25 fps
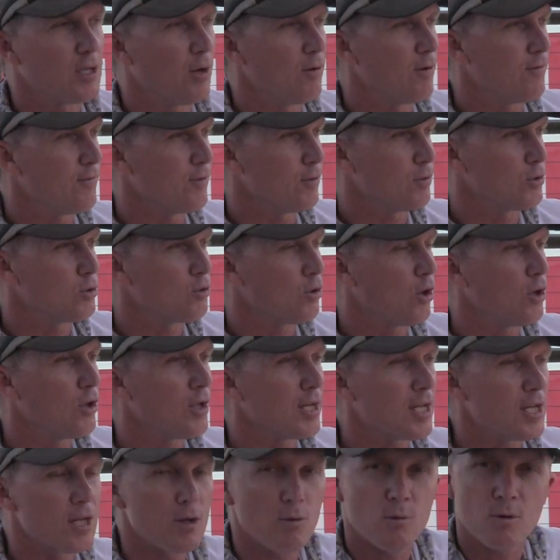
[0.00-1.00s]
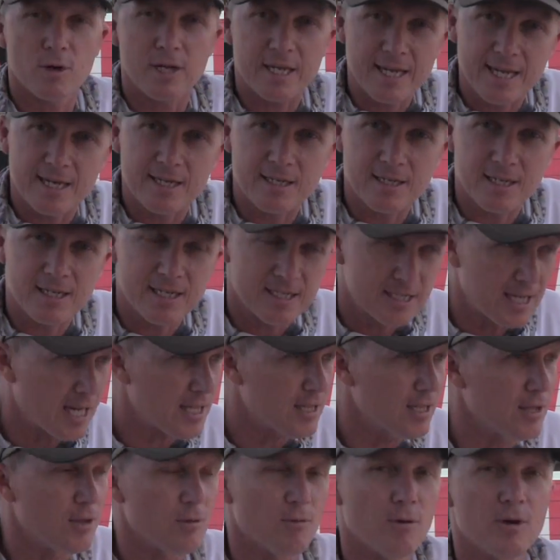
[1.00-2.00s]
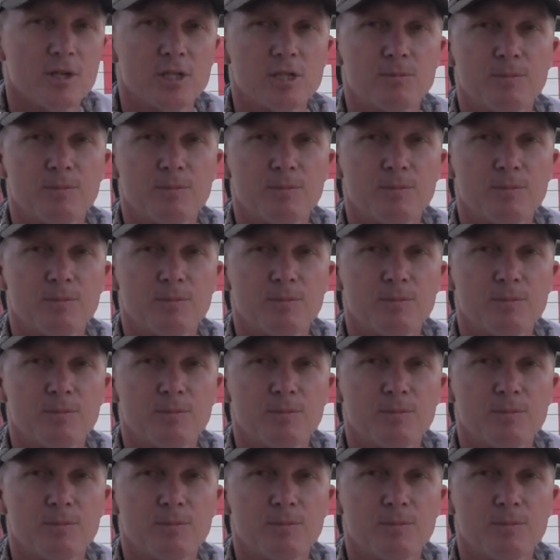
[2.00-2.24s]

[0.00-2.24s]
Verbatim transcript: So if you're trolling and you want to get it exactly the right